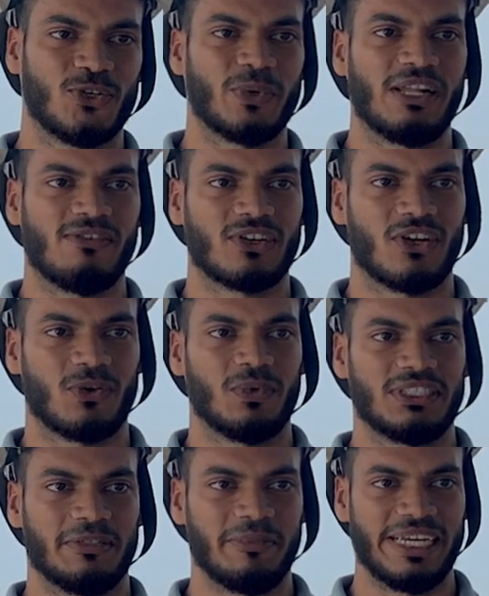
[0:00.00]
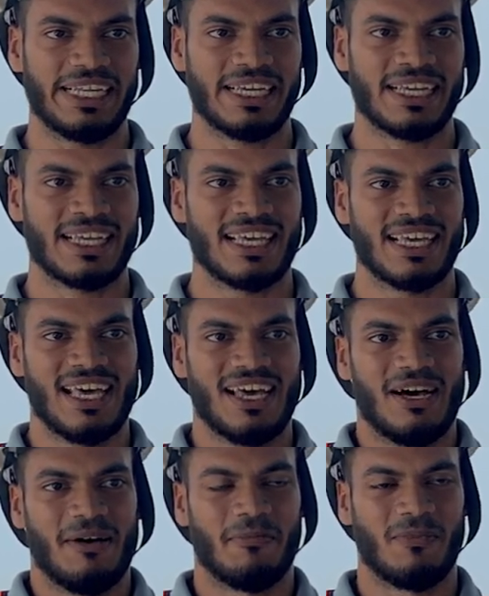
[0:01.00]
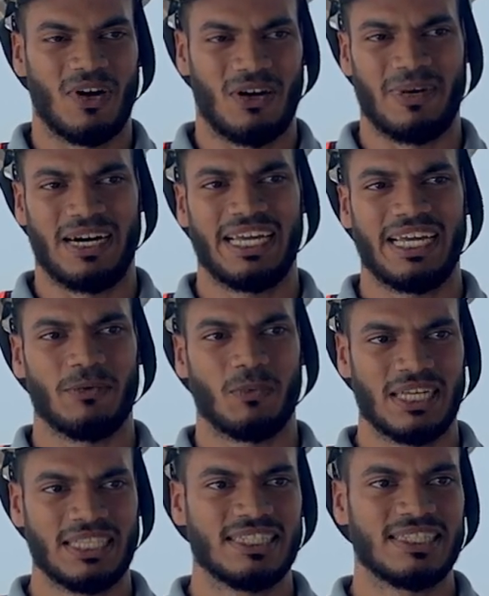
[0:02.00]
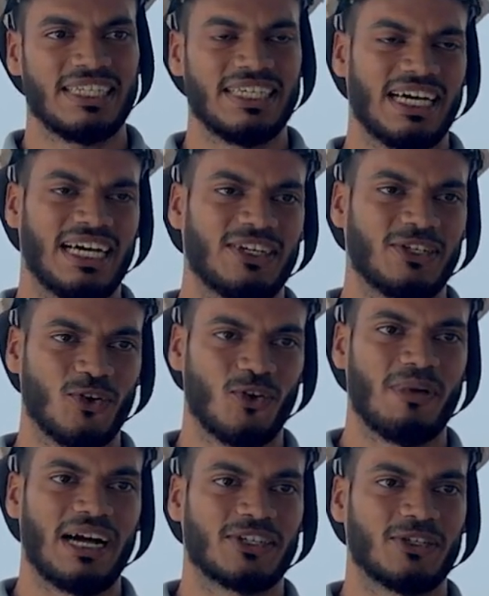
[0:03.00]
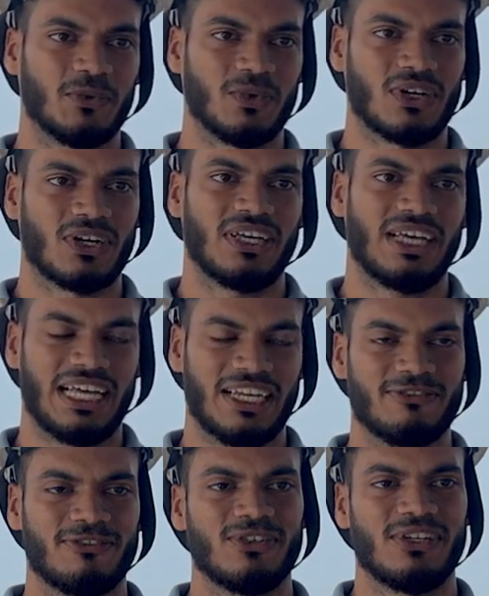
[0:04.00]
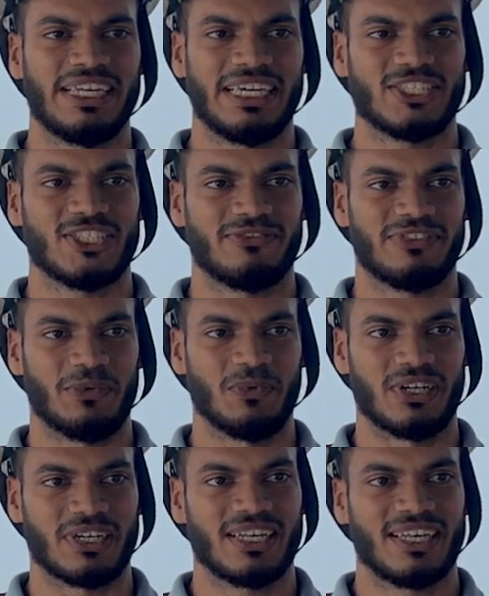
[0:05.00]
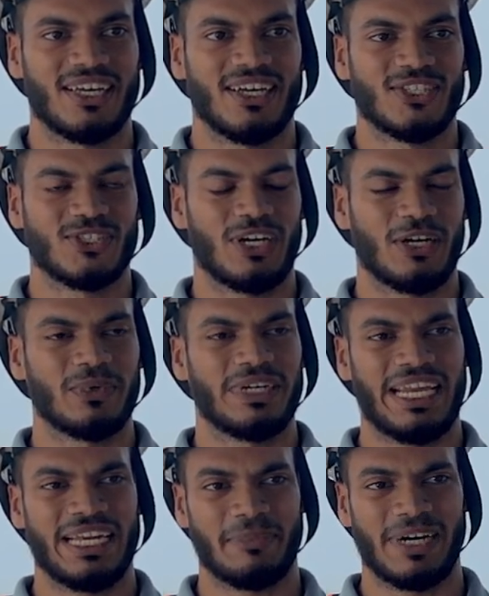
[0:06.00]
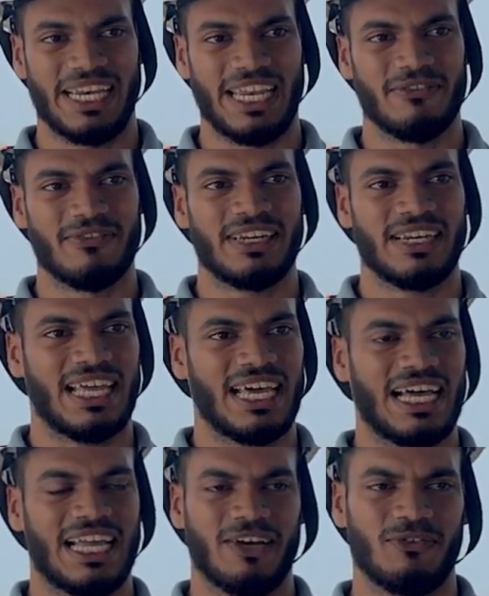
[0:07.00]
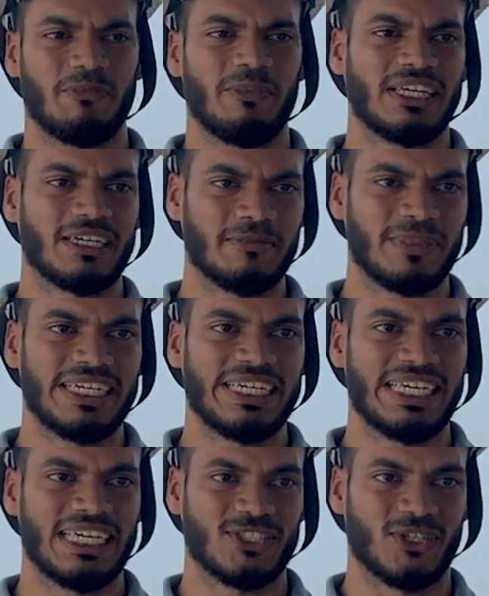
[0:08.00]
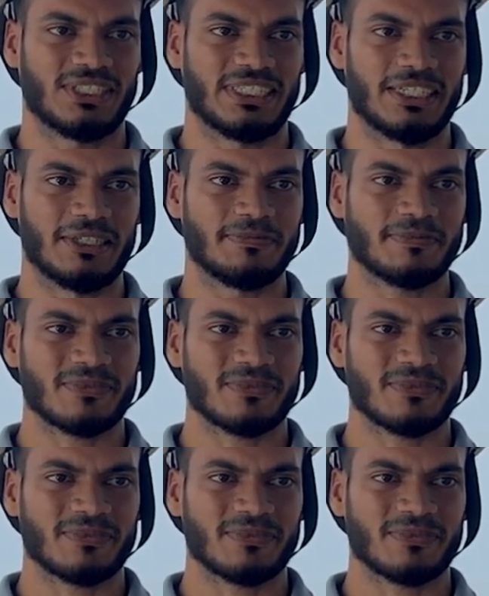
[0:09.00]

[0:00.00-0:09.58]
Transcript: to twelve o'clock was the meeting. By one thirty I had to go back to work and a full day shift at work. So I would end by eleven and I would be completely exhausted.